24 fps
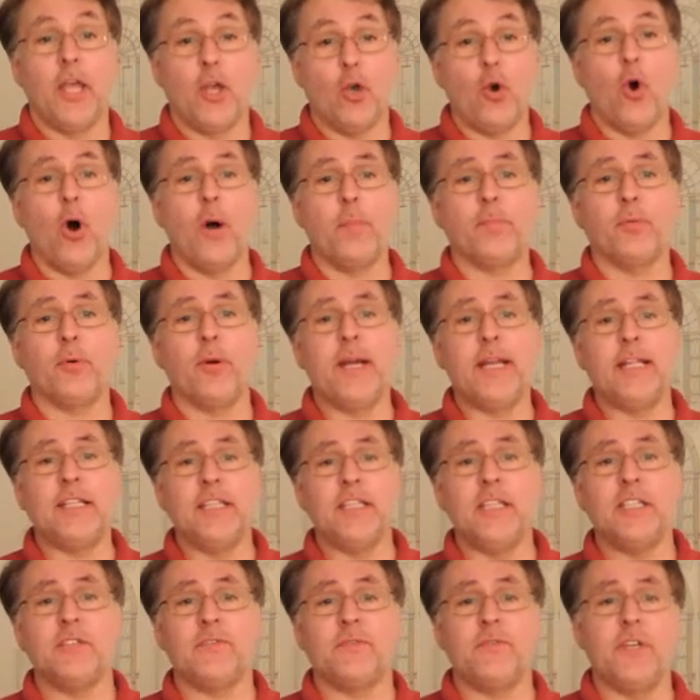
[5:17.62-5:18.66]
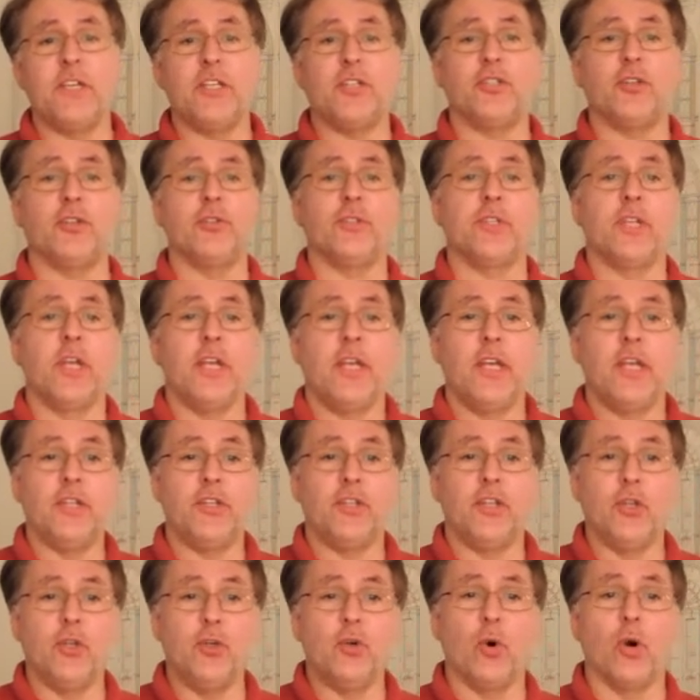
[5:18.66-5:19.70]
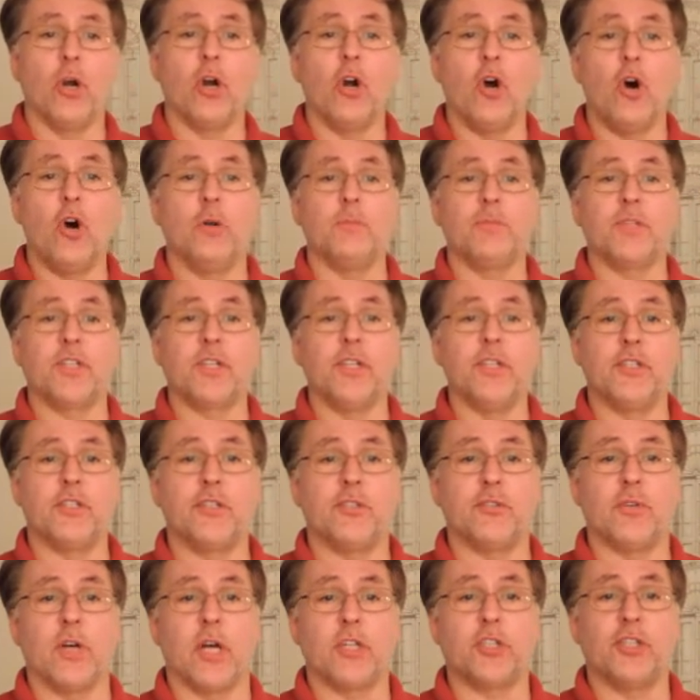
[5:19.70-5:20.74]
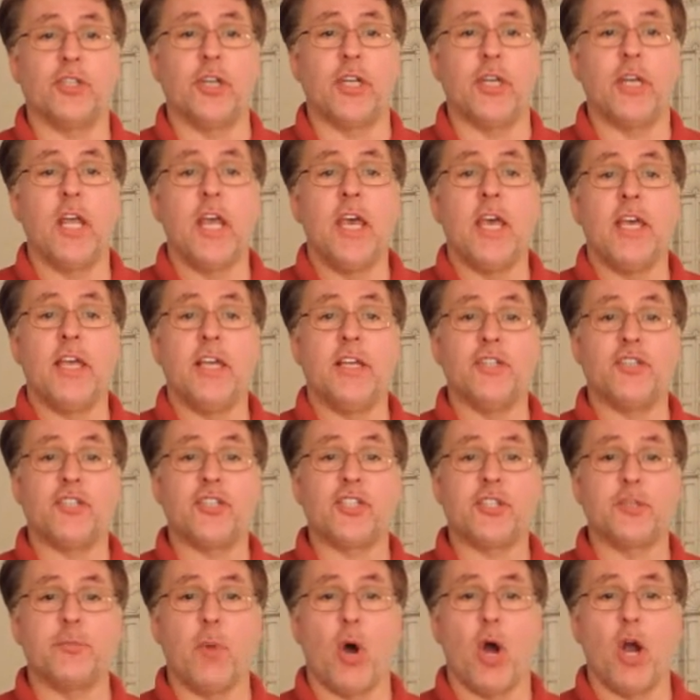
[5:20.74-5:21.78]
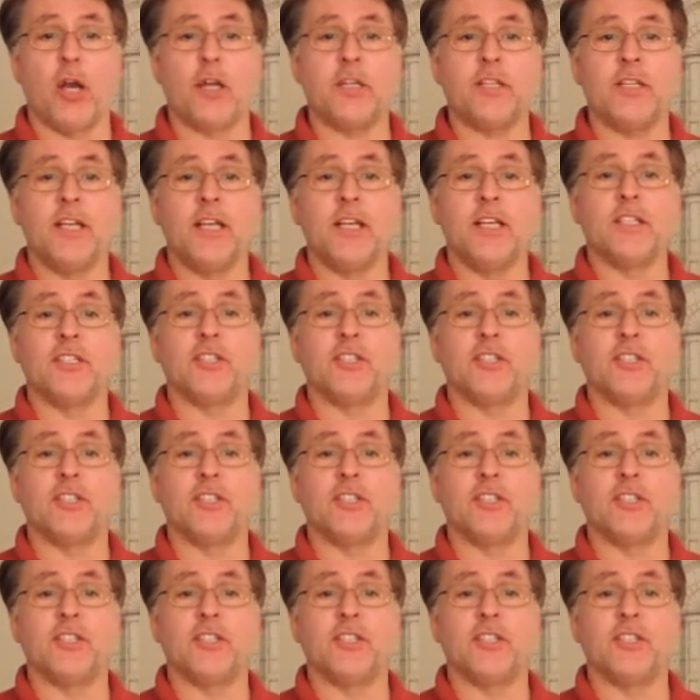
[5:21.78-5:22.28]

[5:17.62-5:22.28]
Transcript: Incorporating these features into your home's construction is smart,